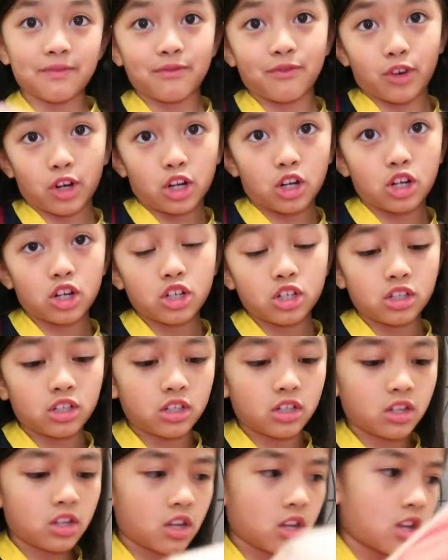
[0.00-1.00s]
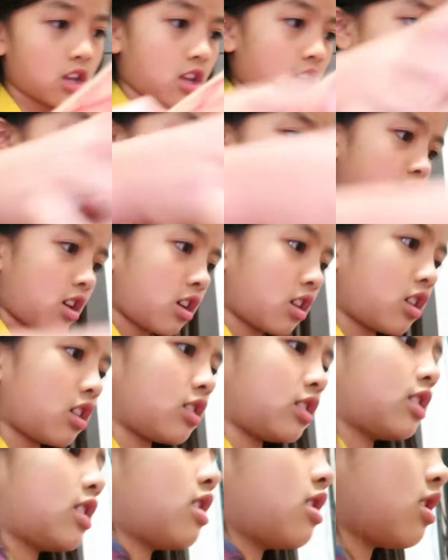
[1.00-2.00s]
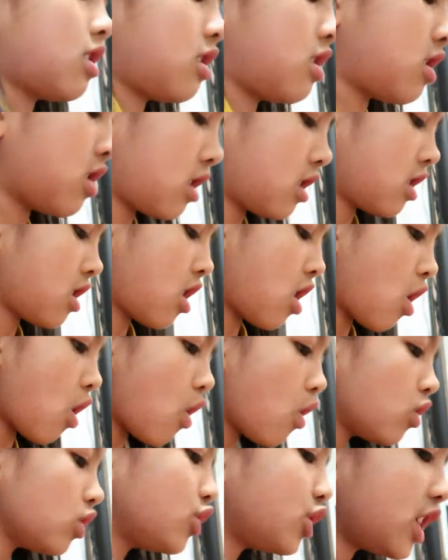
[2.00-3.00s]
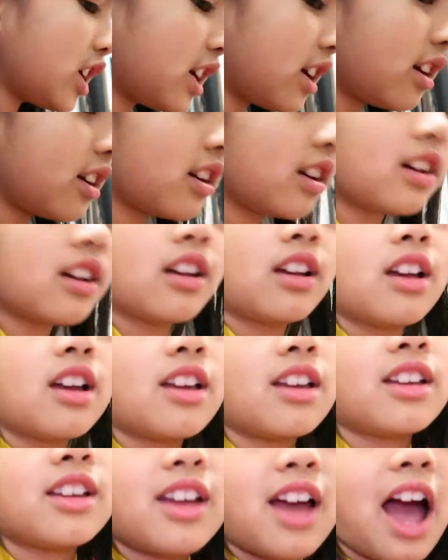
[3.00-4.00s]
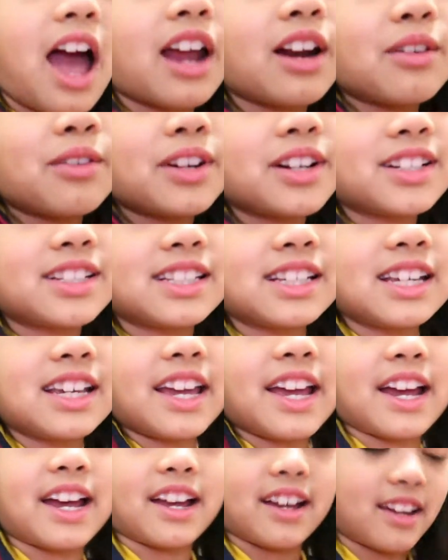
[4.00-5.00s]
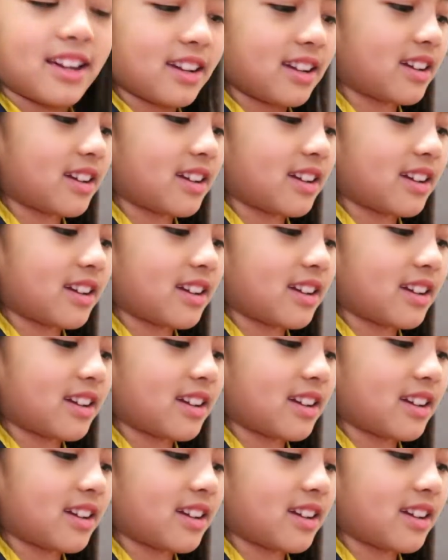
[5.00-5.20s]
first, cause oh gee, I don't want to see it.